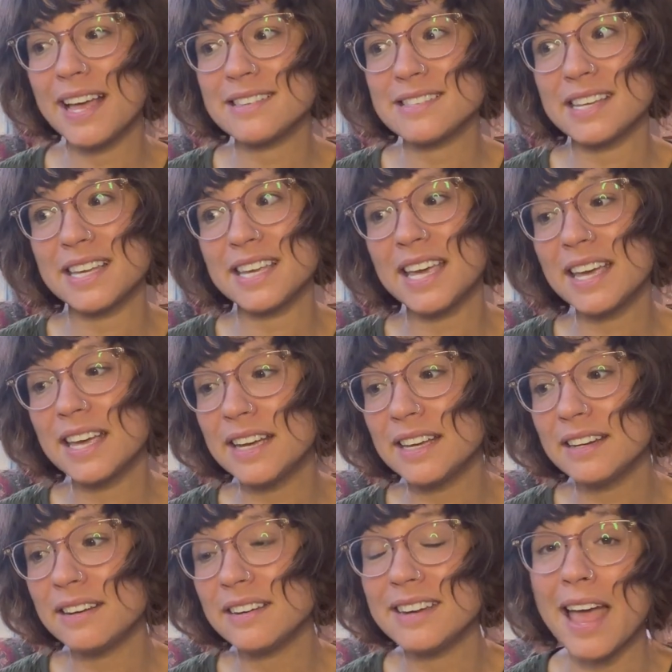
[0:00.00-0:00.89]
As a
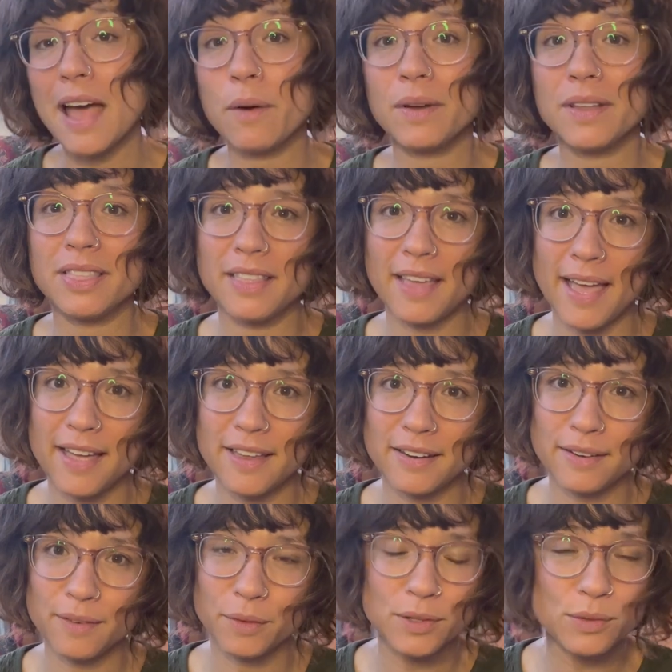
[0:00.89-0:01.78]
kid, Now and
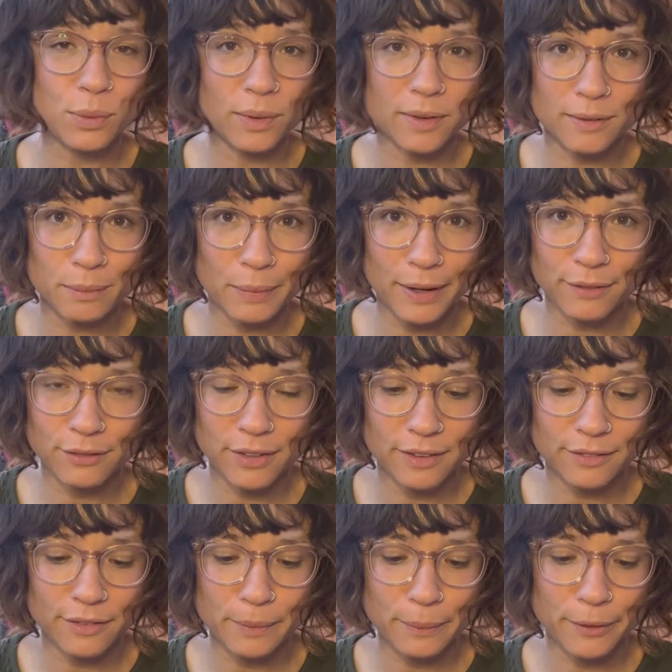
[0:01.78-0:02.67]
Then was one of my
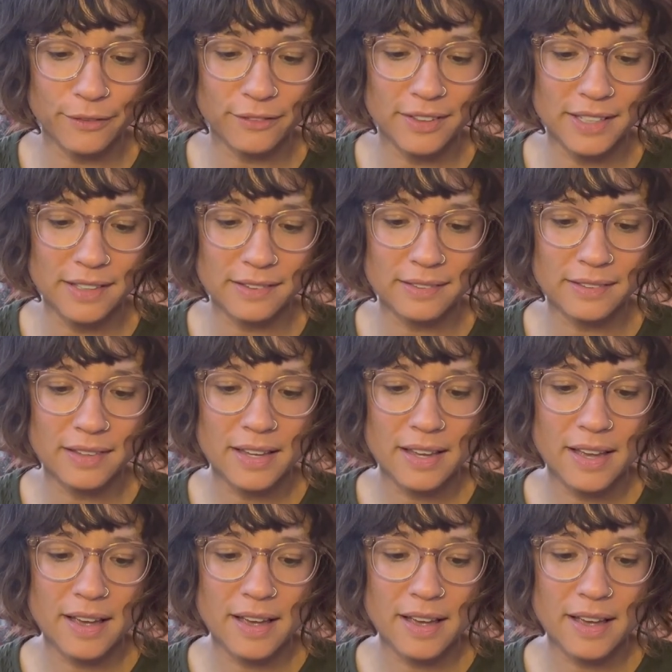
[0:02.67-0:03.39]
favorite movies.